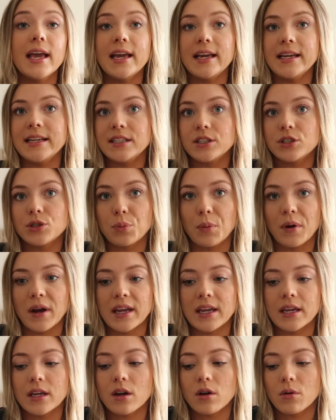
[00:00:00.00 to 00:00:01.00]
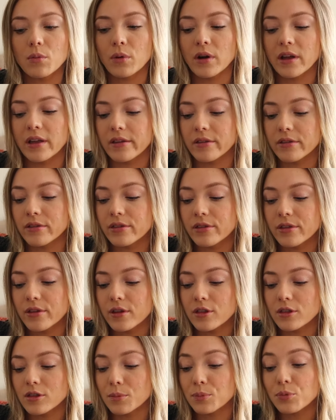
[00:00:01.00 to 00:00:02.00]
each week with
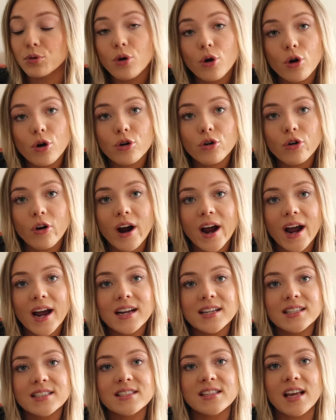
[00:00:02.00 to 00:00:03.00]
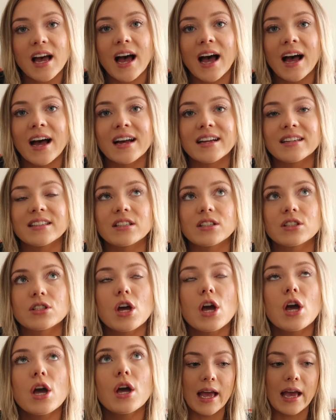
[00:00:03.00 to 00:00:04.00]
the progress, and
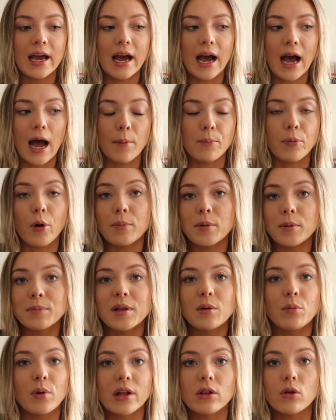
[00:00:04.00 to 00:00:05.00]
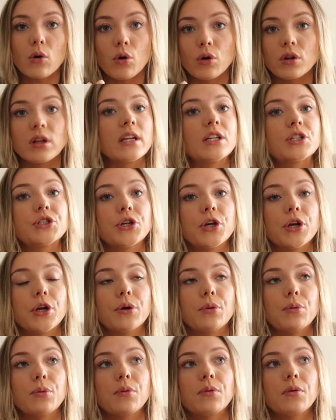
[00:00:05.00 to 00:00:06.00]
I probably will only
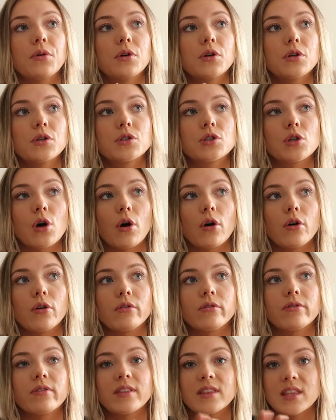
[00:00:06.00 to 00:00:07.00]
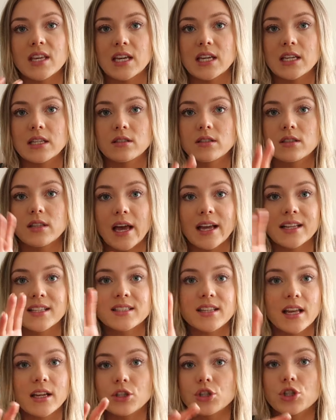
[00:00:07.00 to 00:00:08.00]
do sort of these
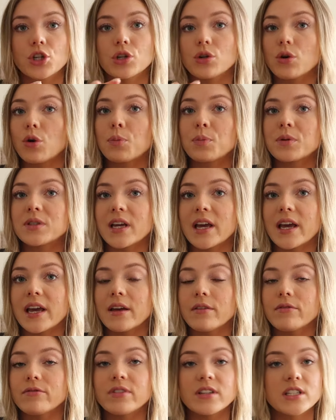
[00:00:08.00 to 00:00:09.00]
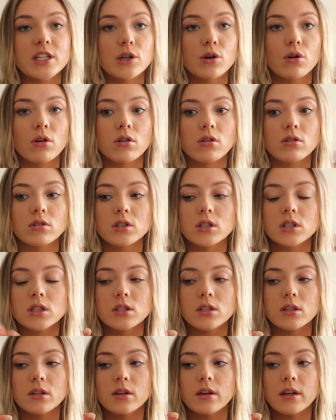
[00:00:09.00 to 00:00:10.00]
extension update
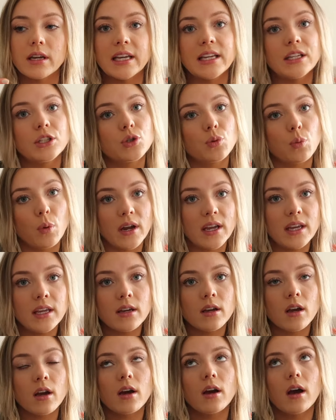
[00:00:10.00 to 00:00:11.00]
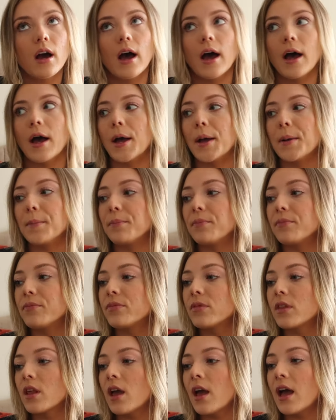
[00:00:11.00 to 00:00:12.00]
videos each week, and
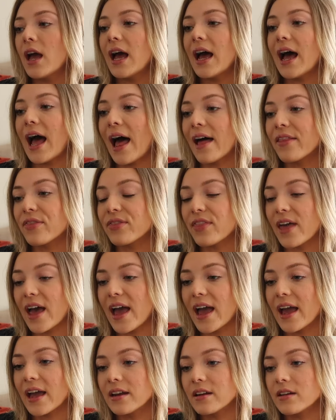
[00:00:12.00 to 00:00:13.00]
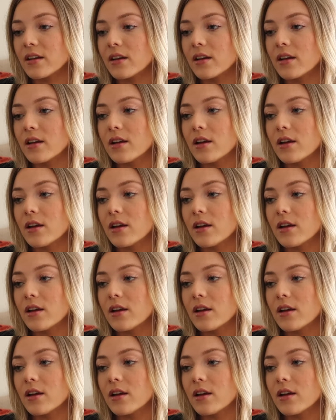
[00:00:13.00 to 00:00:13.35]
then